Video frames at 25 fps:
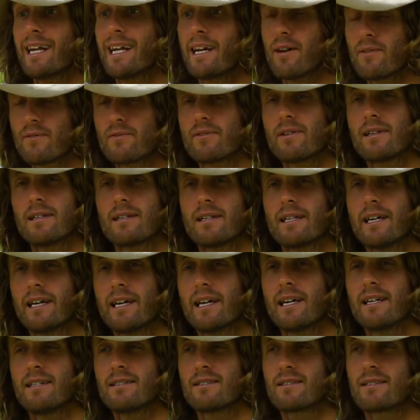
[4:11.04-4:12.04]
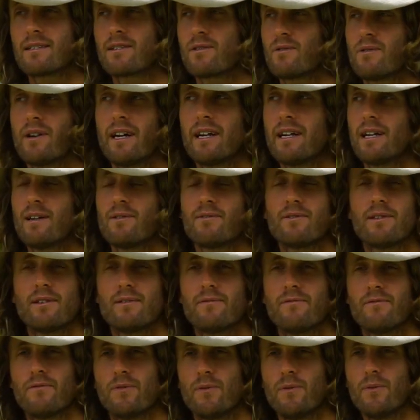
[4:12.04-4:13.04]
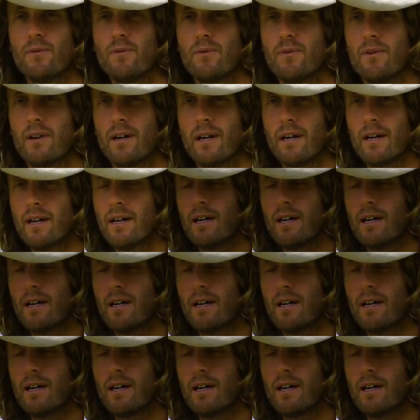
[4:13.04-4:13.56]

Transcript: healthier lands and create healthier food.